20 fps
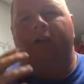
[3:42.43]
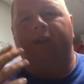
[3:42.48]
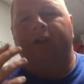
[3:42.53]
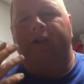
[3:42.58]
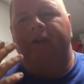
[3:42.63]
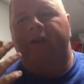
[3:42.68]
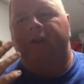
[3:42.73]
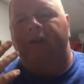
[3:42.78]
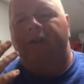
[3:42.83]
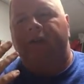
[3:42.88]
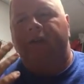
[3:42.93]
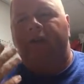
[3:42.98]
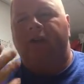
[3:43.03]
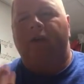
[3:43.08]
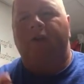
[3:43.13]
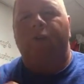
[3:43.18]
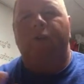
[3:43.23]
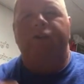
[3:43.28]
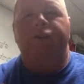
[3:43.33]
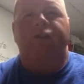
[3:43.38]
are you? You
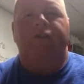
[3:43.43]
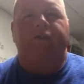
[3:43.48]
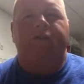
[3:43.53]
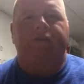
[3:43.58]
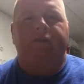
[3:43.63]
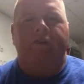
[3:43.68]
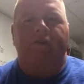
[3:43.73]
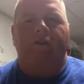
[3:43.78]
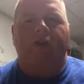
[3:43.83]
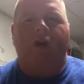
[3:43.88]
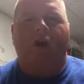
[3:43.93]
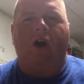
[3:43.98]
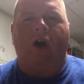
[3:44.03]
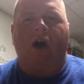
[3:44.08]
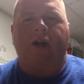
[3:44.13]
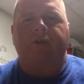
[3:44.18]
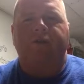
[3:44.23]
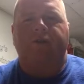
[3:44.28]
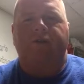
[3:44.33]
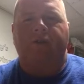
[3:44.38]
know, what's your fuel
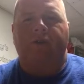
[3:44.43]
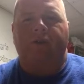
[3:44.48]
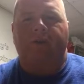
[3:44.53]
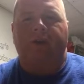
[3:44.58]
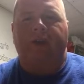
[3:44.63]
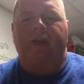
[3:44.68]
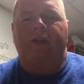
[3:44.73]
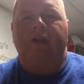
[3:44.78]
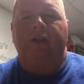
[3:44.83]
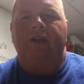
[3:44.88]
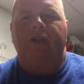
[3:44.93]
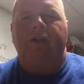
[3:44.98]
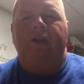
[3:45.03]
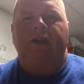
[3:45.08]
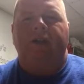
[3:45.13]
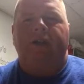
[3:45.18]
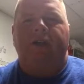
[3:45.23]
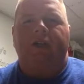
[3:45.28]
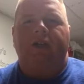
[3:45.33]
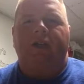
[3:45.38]
cost for the week?
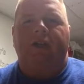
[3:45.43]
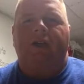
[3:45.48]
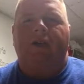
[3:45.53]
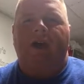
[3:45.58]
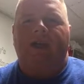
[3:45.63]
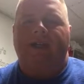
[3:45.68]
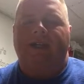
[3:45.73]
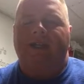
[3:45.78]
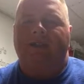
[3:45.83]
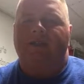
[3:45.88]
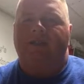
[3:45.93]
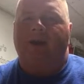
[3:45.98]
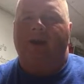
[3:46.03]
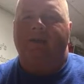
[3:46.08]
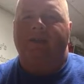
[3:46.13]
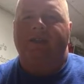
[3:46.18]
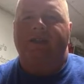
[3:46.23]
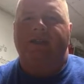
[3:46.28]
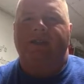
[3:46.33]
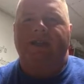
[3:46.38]
You know, I keep my
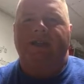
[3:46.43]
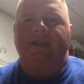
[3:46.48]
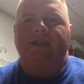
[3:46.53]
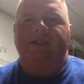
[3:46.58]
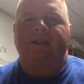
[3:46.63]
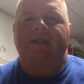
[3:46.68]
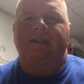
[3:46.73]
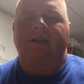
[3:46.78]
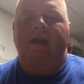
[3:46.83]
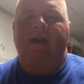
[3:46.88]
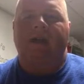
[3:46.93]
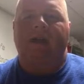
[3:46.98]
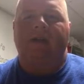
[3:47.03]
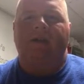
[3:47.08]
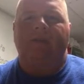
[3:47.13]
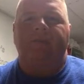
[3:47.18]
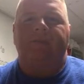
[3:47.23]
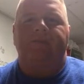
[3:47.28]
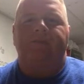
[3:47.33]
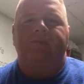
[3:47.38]
receipts.
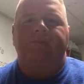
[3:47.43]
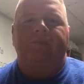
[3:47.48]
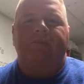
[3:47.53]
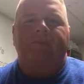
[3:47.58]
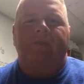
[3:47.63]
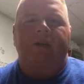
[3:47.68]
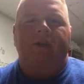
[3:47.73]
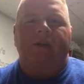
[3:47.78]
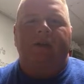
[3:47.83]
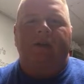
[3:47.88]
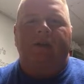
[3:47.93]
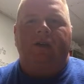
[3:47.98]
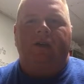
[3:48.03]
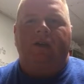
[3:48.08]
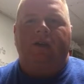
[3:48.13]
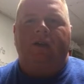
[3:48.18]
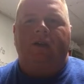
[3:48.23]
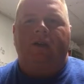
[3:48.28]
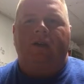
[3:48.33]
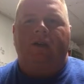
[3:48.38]
Um,
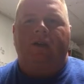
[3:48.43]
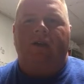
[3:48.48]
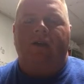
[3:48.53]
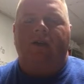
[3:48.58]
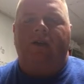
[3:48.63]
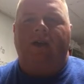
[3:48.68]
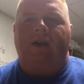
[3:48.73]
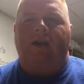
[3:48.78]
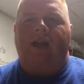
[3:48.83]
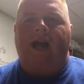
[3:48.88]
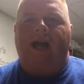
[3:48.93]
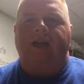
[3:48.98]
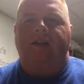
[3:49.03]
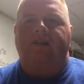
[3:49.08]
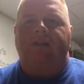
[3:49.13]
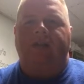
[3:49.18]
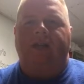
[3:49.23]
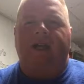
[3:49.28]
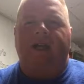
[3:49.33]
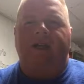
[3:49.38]
you know, I think
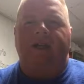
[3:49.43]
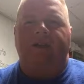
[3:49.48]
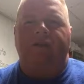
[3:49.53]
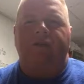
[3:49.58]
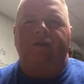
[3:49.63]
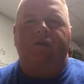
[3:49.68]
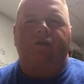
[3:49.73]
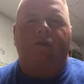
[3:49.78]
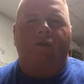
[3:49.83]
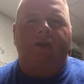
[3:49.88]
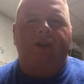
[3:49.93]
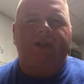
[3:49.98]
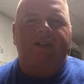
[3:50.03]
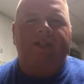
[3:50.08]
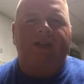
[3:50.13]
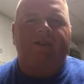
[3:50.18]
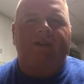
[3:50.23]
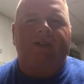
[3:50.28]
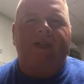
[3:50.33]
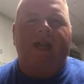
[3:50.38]
last week I used
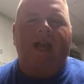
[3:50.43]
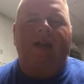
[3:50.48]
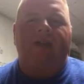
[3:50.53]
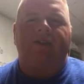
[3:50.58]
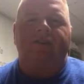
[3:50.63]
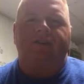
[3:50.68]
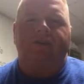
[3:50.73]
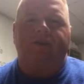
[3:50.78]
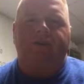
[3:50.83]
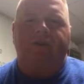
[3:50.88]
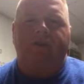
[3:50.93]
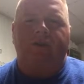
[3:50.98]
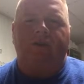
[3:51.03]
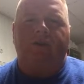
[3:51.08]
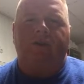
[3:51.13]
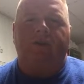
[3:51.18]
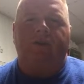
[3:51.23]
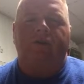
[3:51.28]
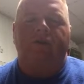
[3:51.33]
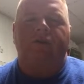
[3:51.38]
47 gallons of
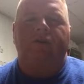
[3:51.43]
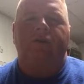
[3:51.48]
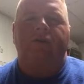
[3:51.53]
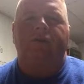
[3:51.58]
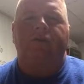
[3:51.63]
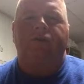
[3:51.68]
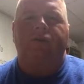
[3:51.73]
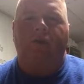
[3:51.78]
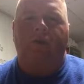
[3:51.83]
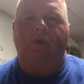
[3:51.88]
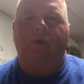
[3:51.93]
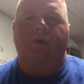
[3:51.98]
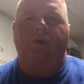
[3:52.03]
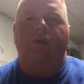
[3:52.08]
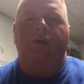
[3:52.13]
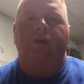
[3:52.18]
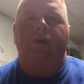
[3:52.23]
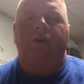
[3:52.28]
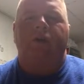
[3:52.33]
fuel total